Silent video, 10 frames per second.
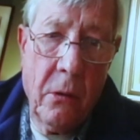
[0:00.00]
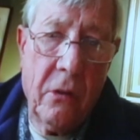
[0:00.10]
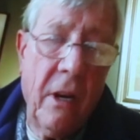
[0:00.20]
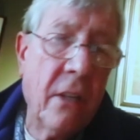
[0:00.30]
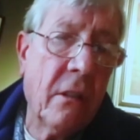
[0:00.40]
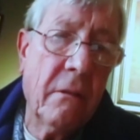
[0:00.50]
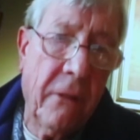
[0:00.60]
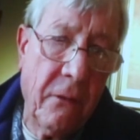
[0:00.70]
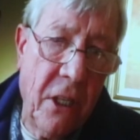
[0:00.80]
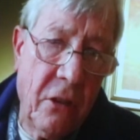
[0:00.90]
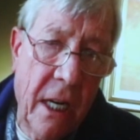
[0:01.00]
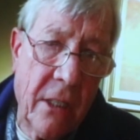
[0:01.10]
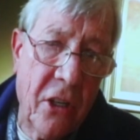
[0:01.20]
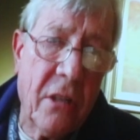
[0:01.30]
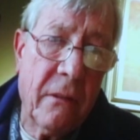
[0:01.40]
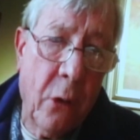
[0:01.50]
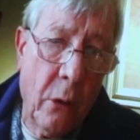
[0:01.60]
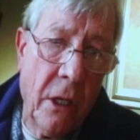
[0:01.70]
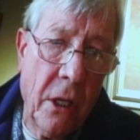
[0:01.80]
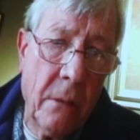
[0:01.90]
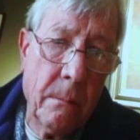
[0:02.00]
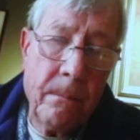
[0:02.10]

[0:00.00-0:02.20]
the 350 tractors the following year.